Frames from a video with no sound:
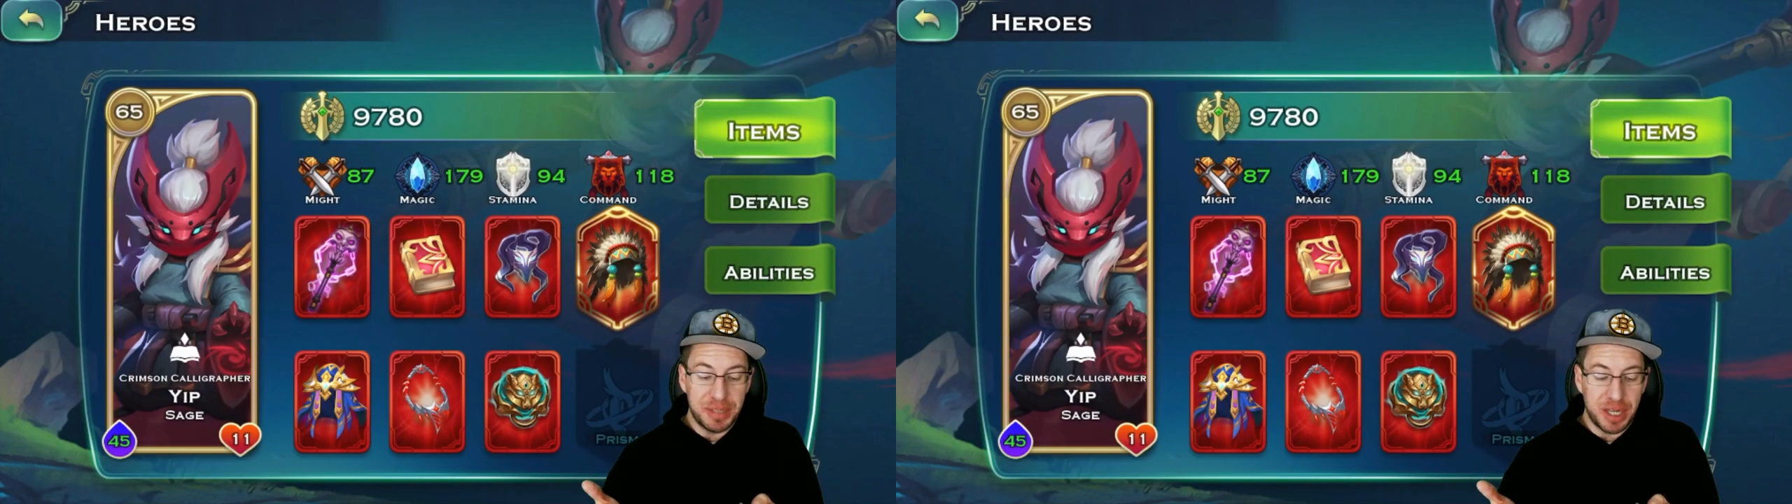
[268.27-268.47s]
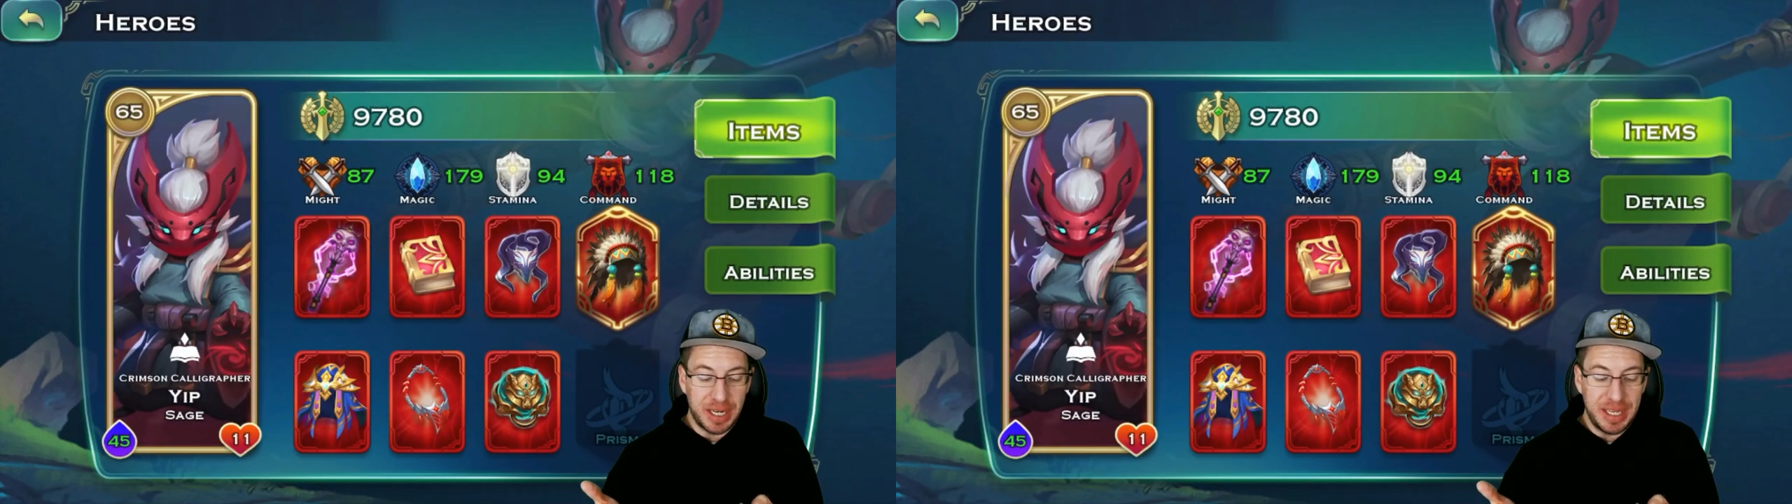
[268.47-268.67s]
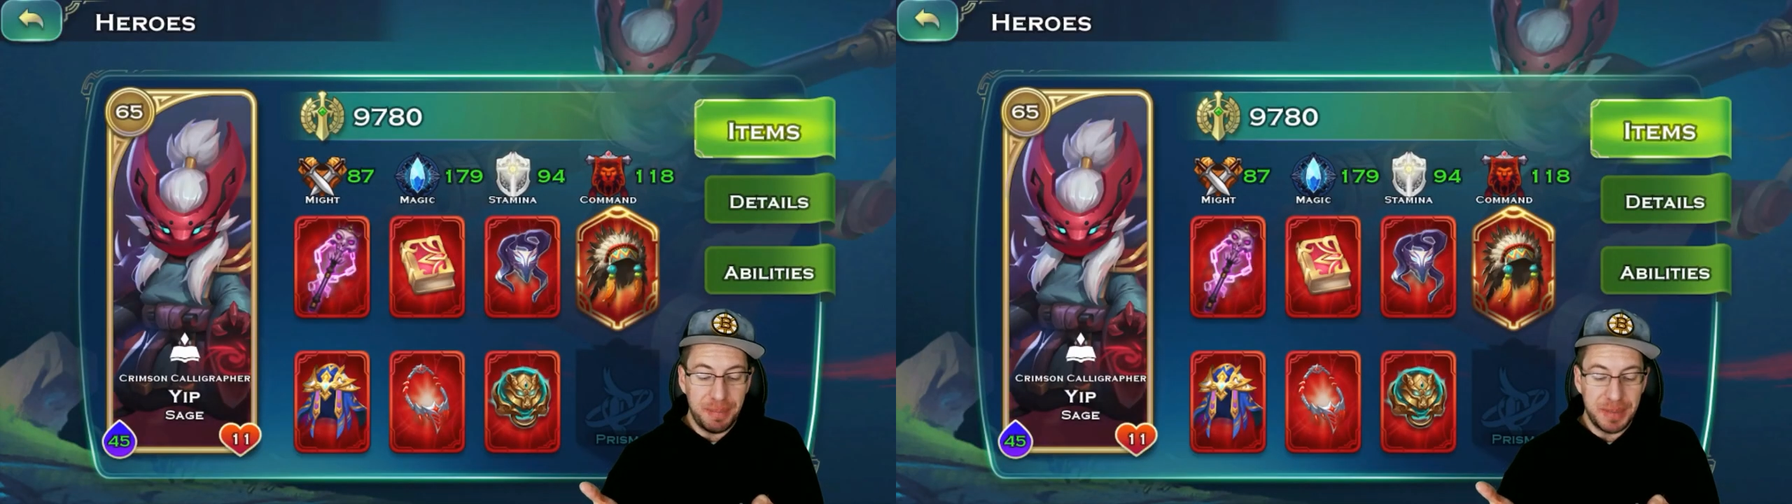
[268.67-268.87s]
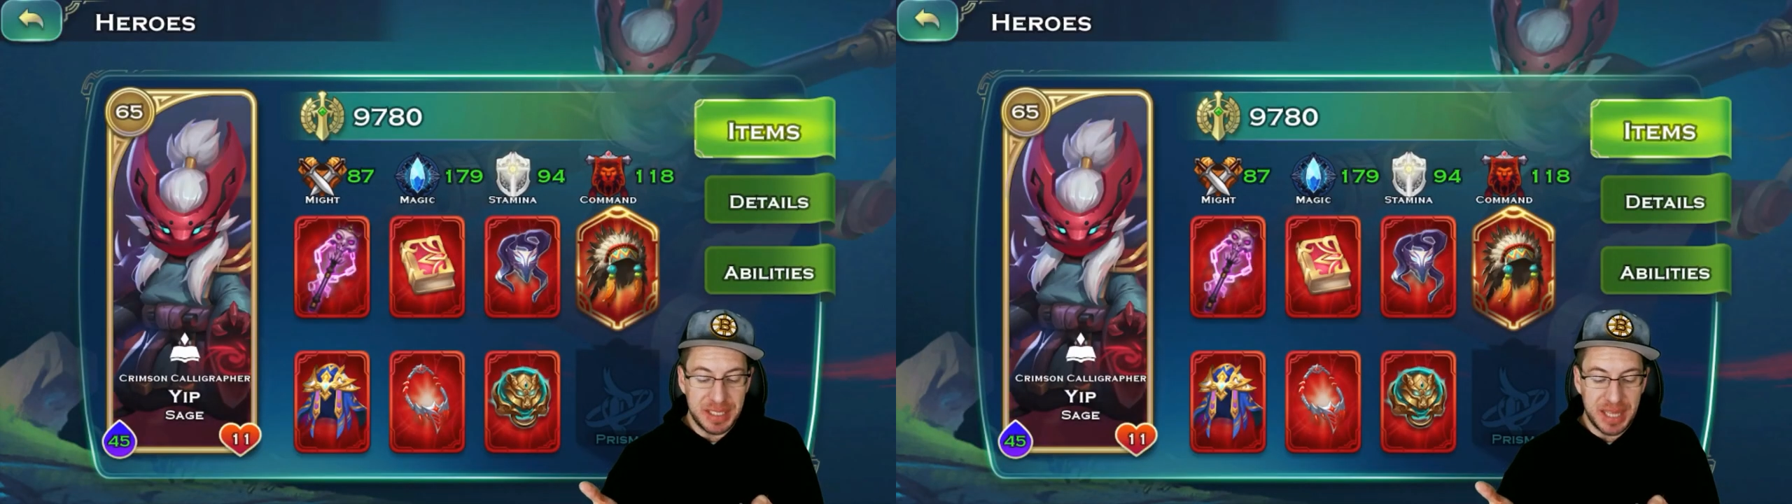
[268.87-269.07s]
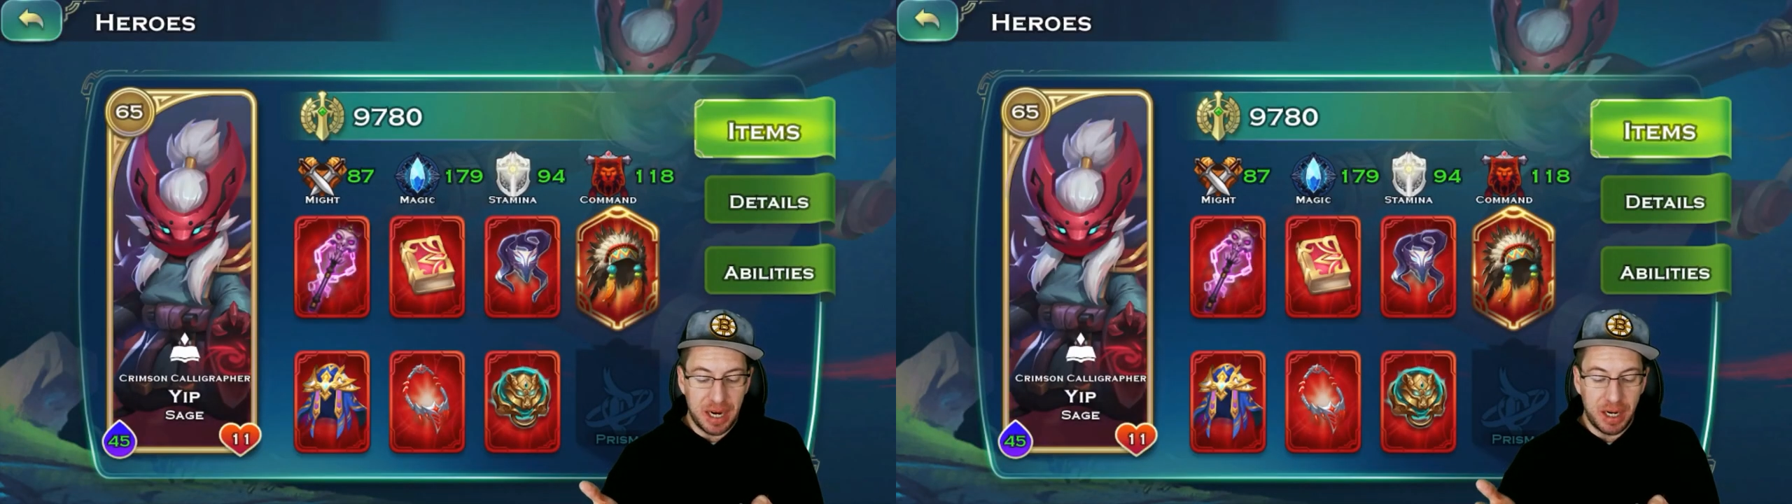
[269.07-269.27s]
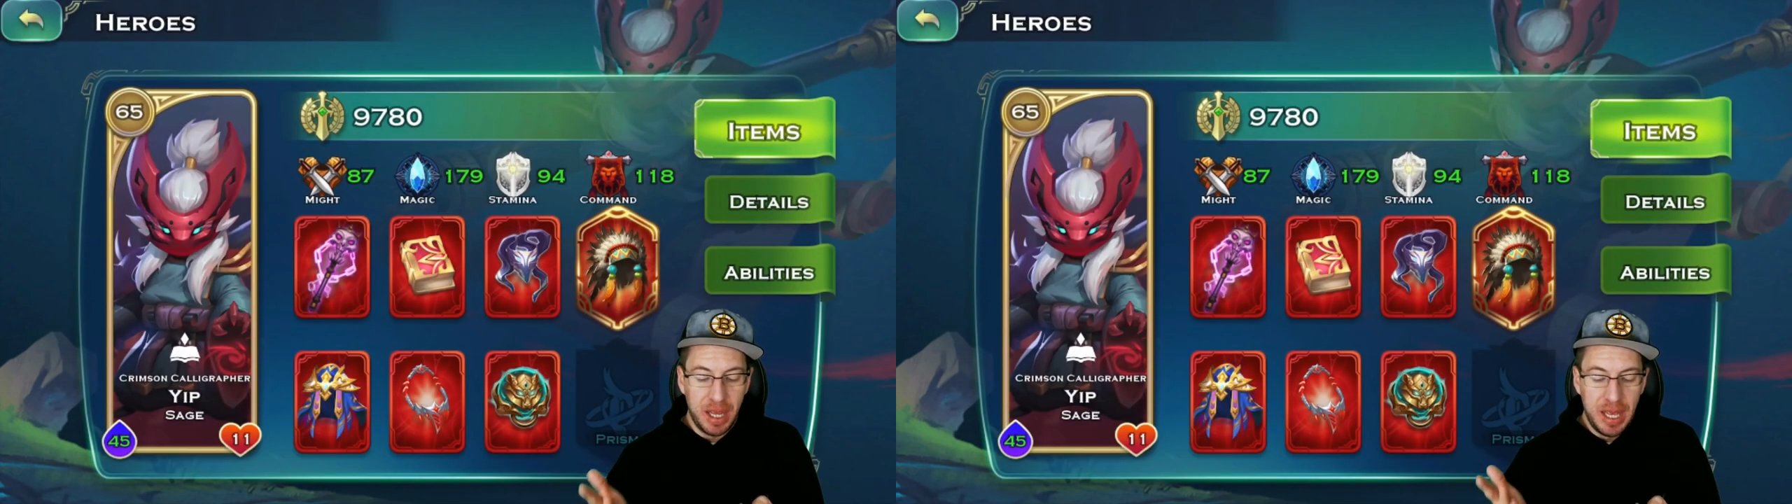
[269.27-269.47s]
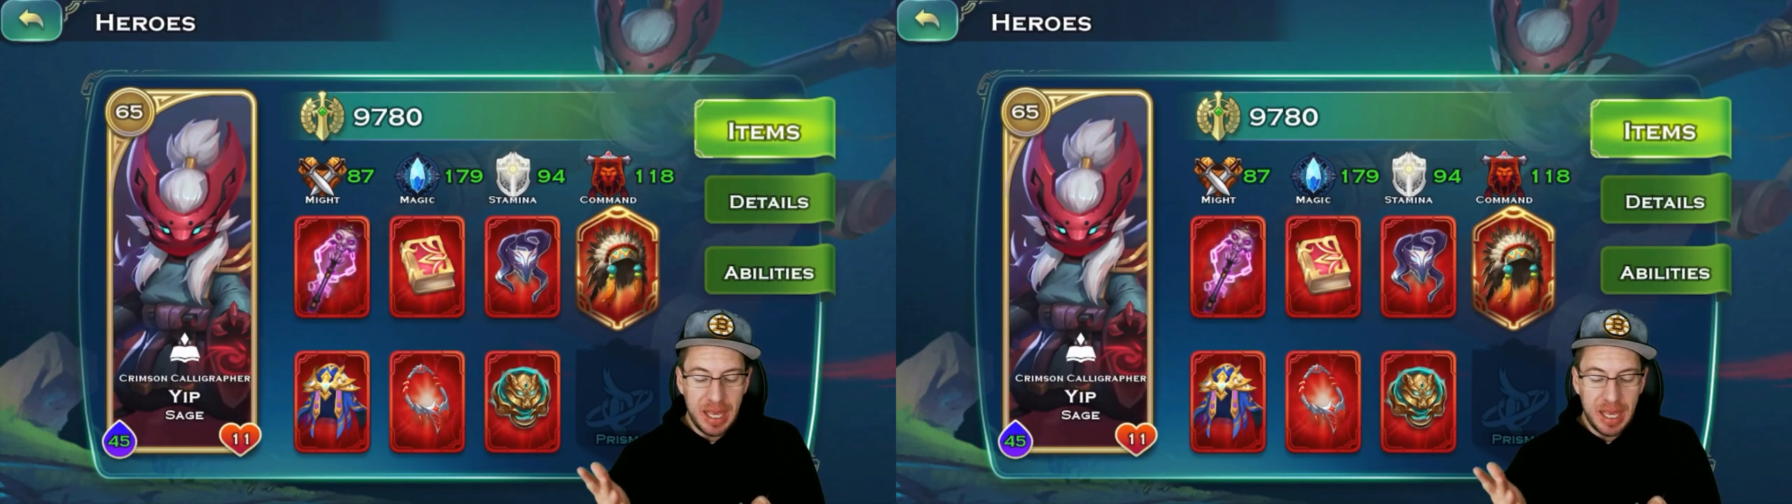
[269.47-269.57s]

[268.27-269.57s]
sorry. Yip is there.